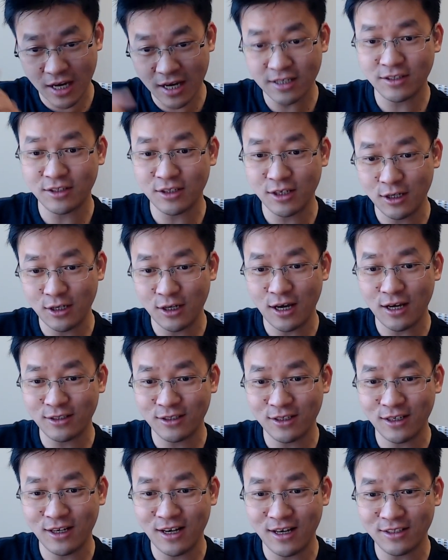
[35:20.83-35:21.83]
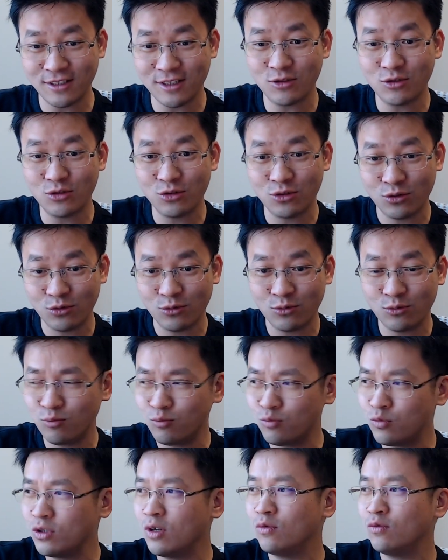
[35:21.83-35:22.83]
as
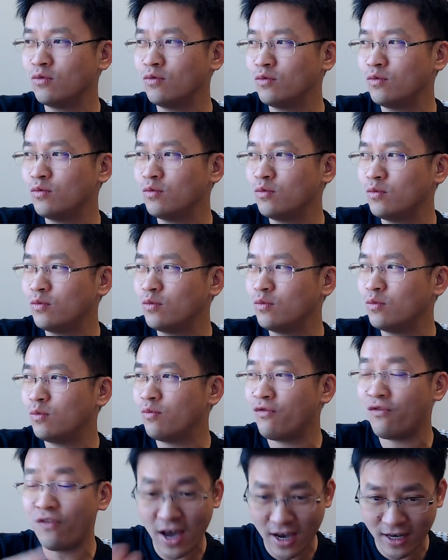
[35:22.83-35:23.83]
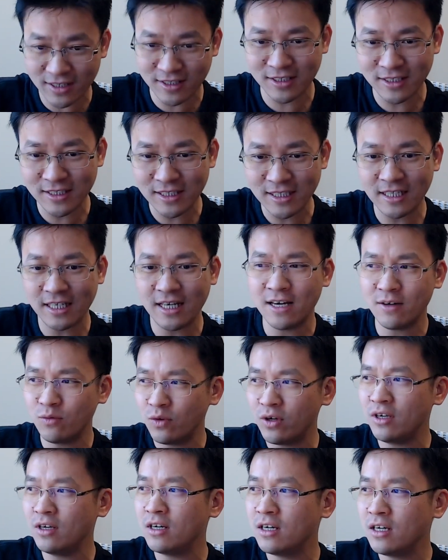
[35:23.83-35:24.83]
the fact, then
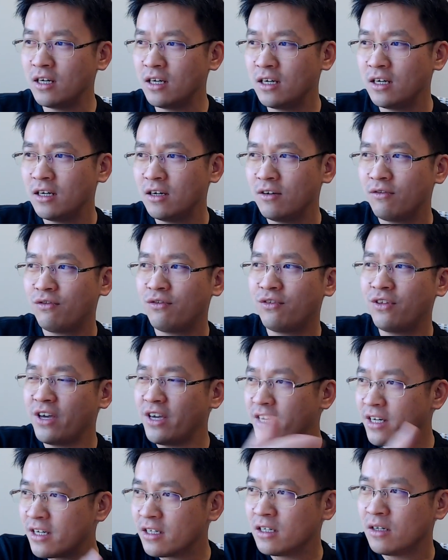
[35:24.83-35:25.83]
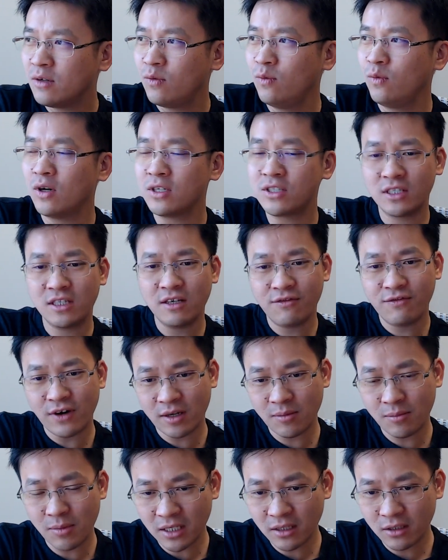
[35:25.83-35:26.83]
we think what's the
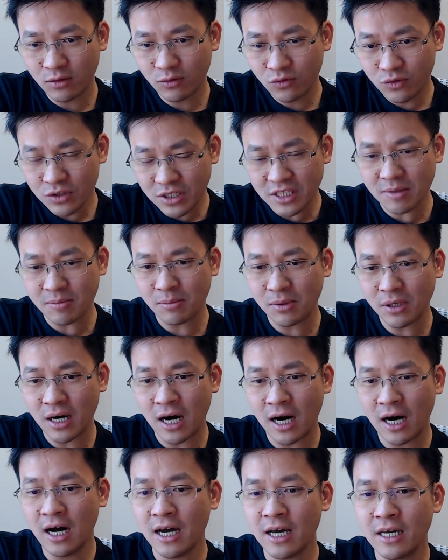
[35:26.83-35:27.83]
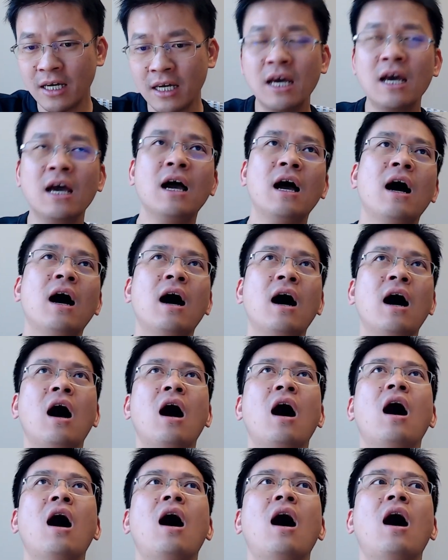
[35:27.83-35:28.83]
fundamental reason behind.
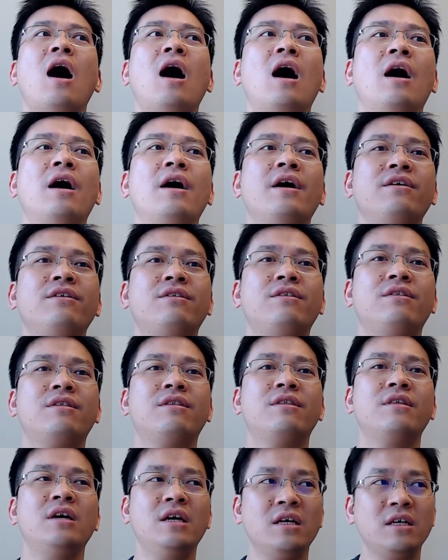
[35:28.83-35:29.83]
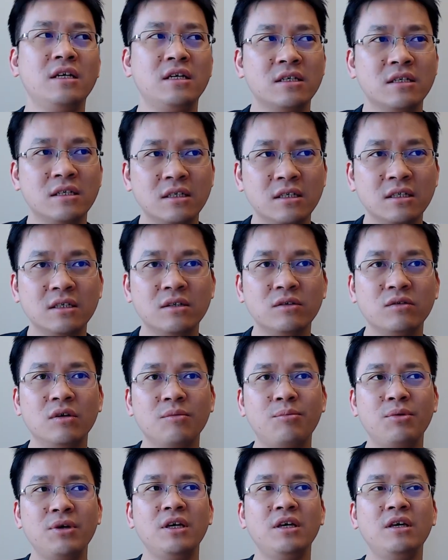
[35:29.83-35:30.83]
I think
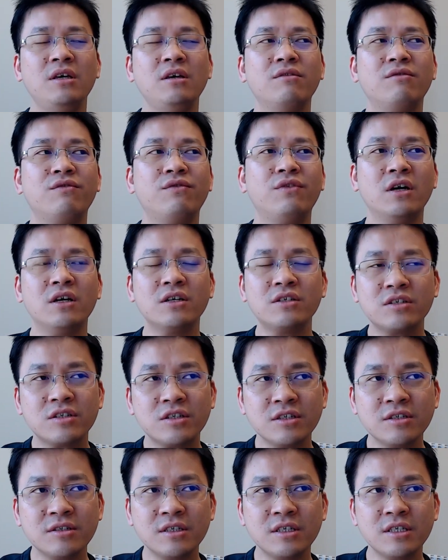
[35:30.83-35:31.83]
would be first,